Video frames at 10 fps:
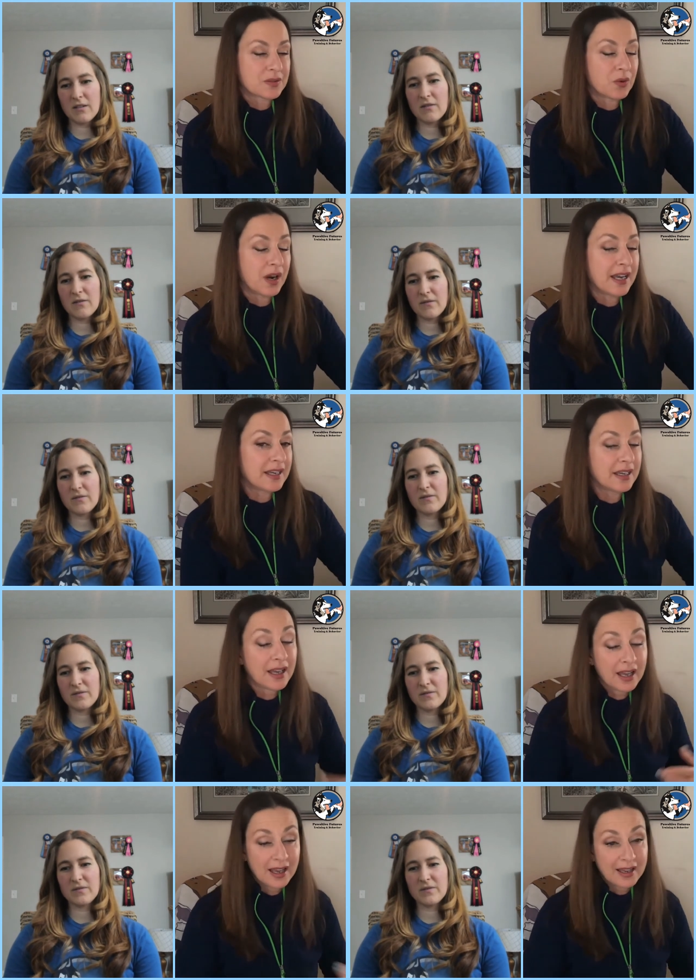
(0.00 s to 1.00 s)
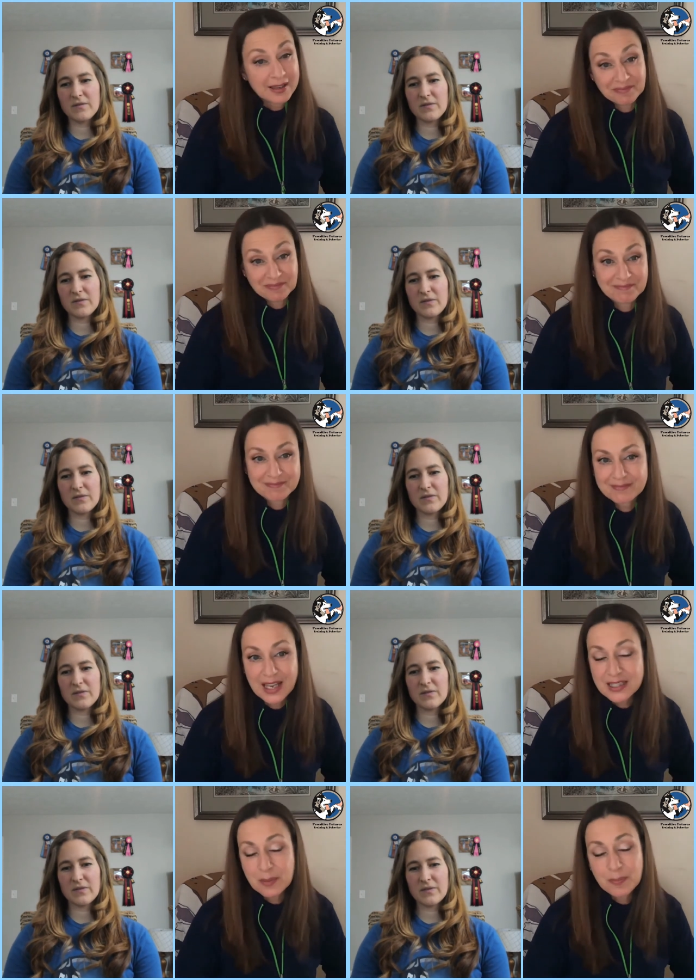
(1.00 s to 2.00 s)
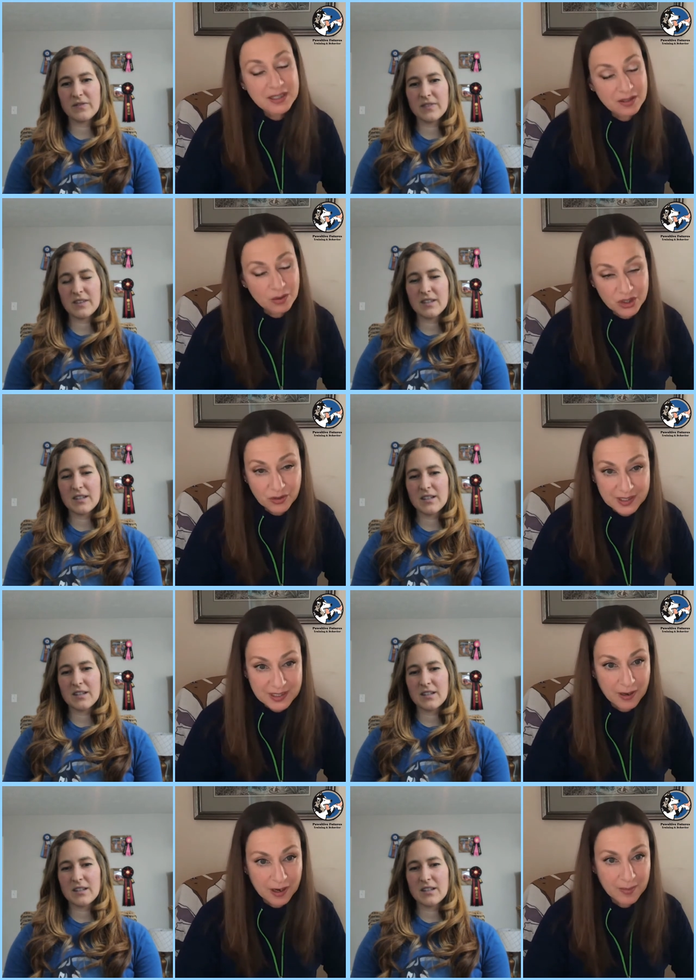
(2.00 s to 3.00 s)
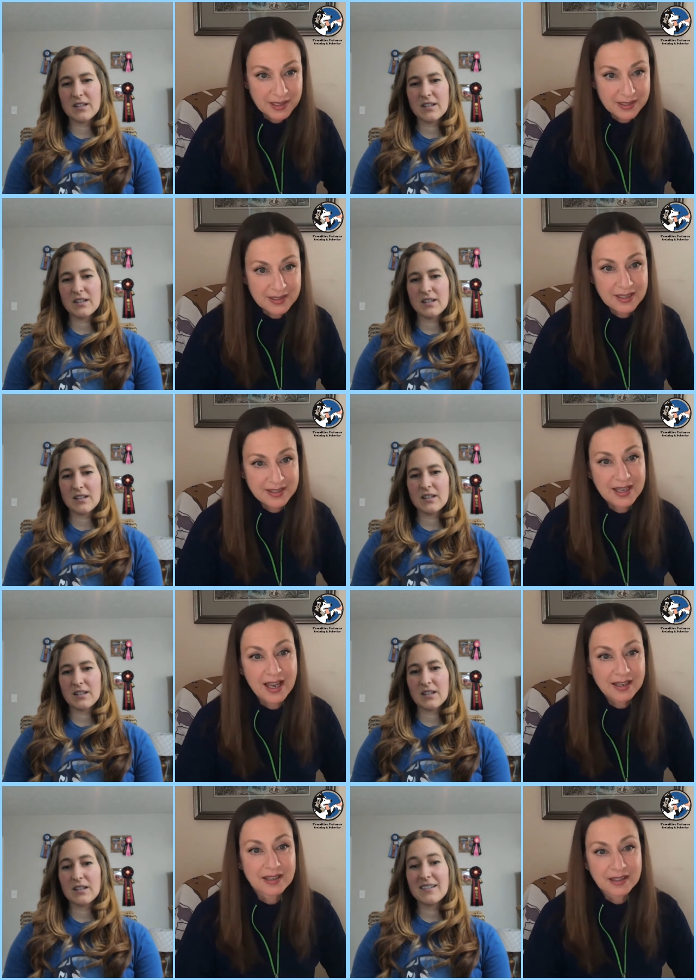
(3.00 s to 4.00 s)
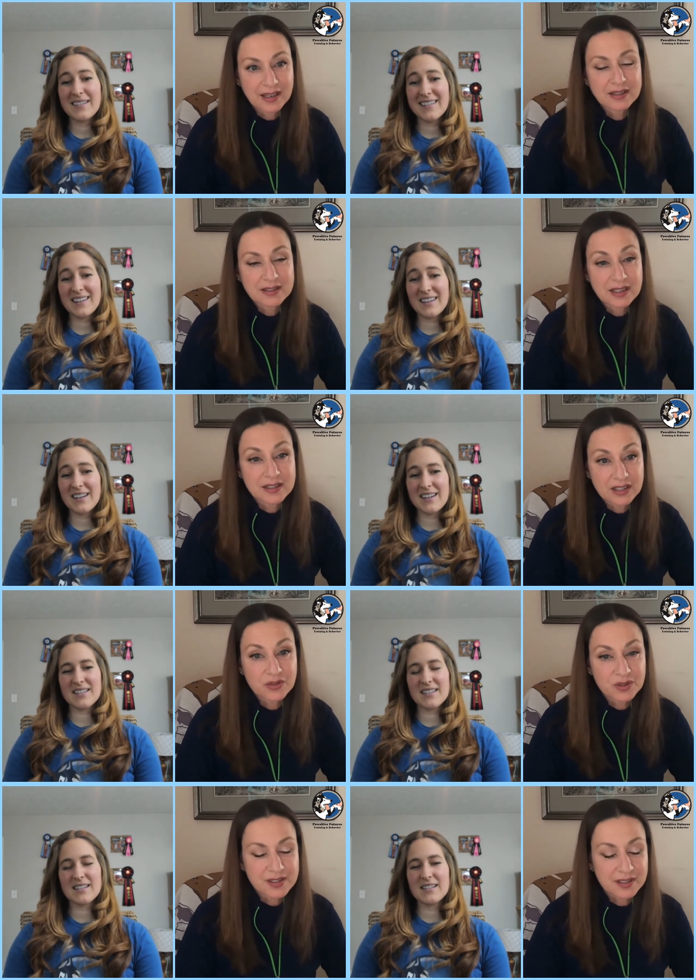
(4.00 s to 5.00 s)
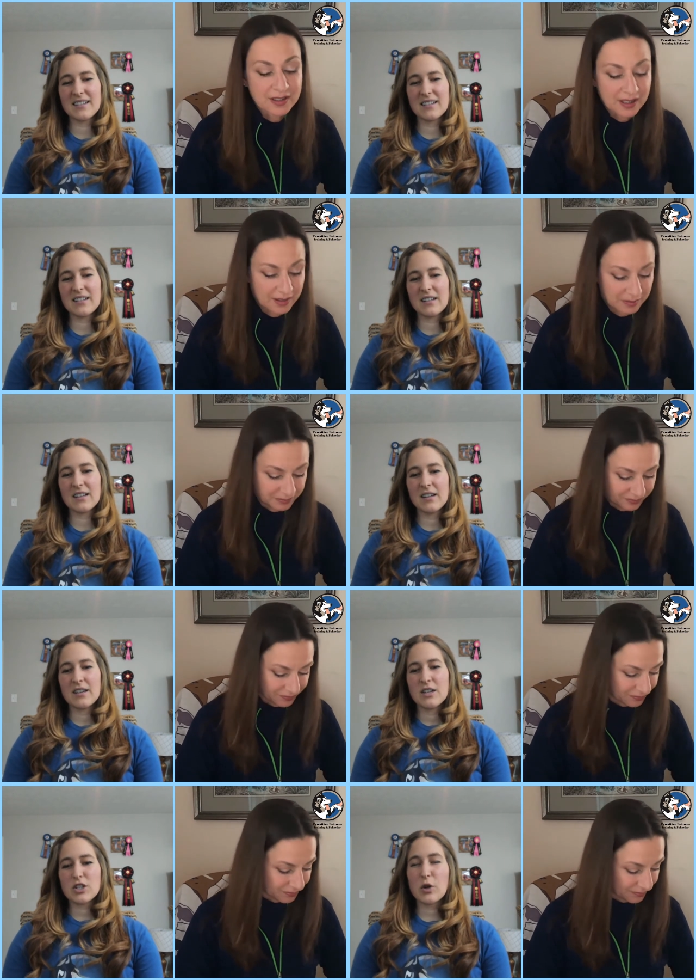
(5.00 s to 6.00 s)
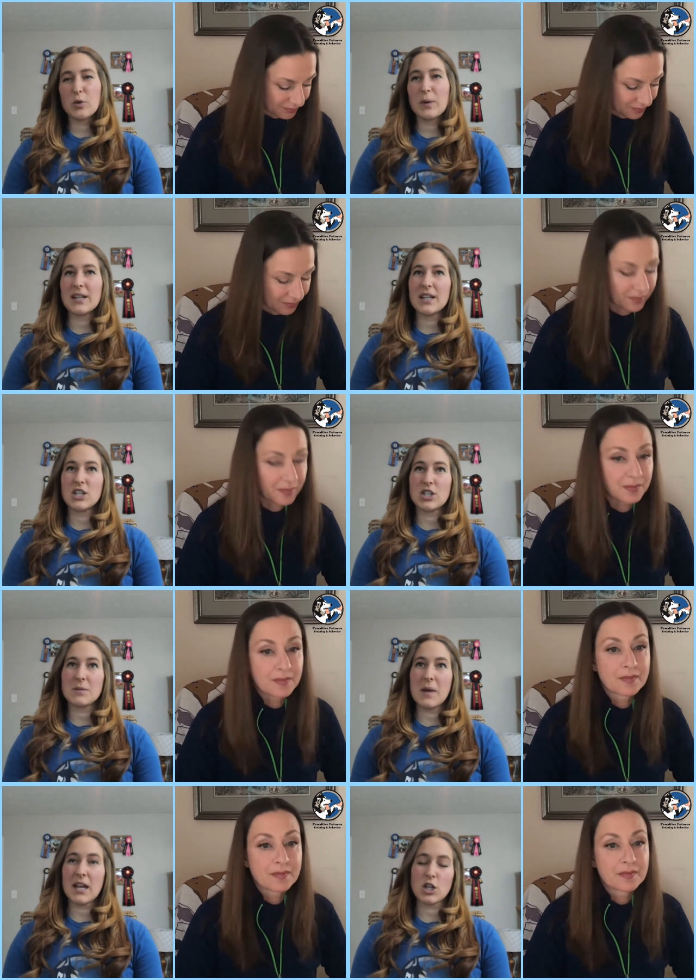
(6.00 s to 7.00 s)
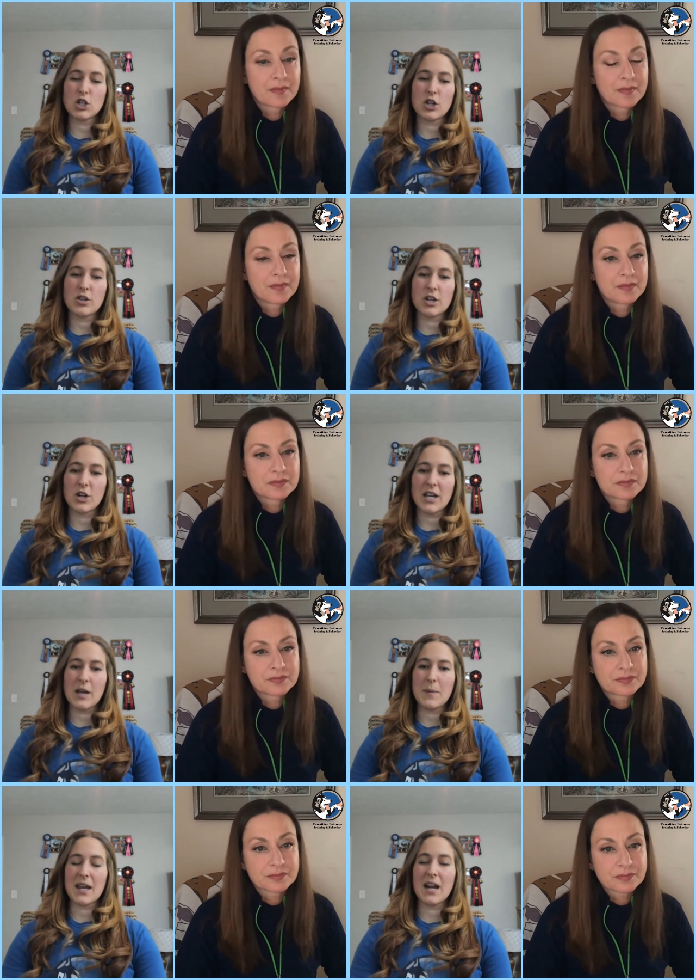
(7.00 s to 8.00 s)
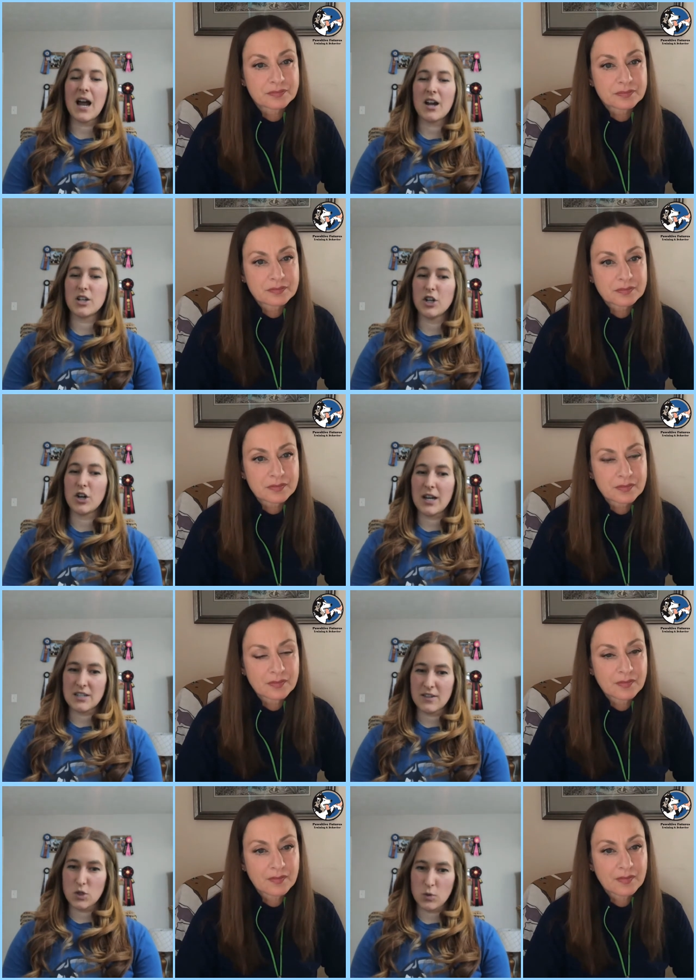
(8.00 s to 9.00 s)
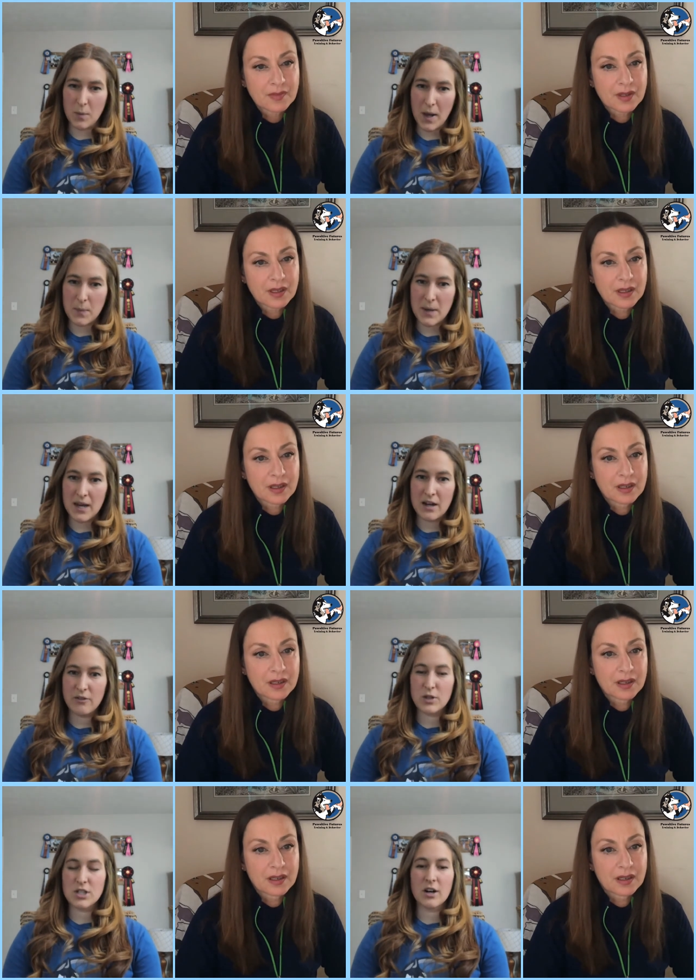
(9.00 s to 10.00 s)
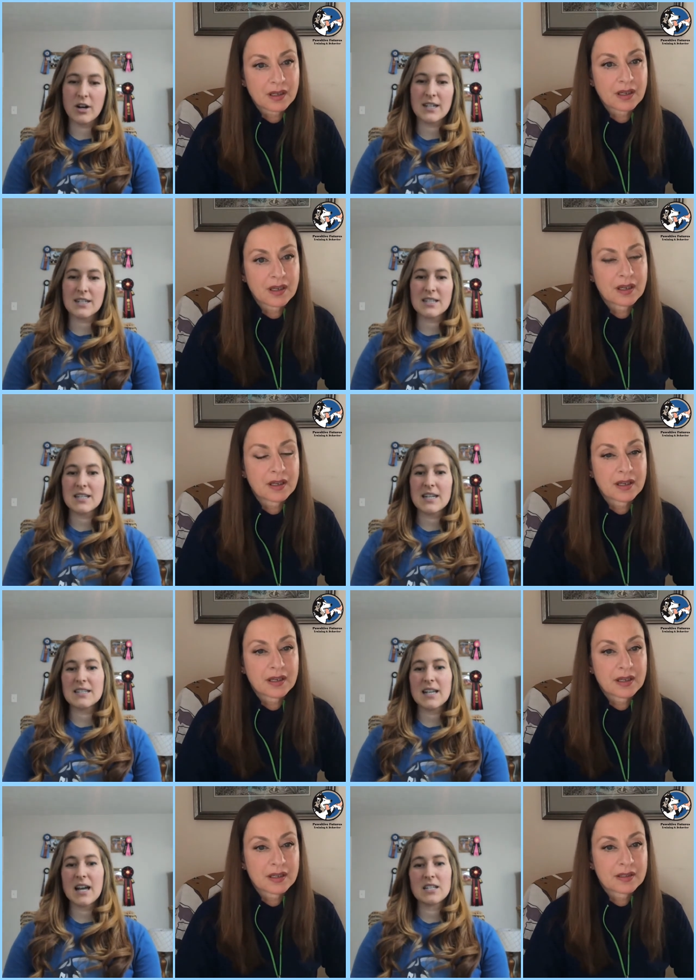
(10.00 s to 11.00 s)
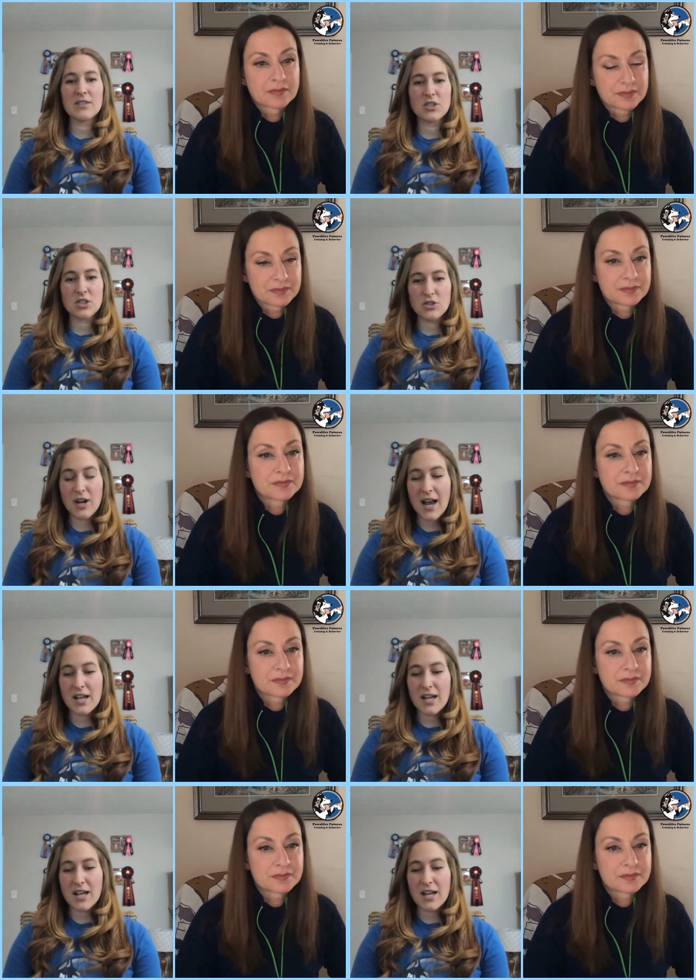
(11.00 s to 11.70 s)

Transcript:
Speaker 1: way it's a big social experiment, as I said, and it's it's interesting, yeah.
Speaker 2: So really just making sure that you're keeping an eye on your individual puppy. And if we're starting to see signs of stress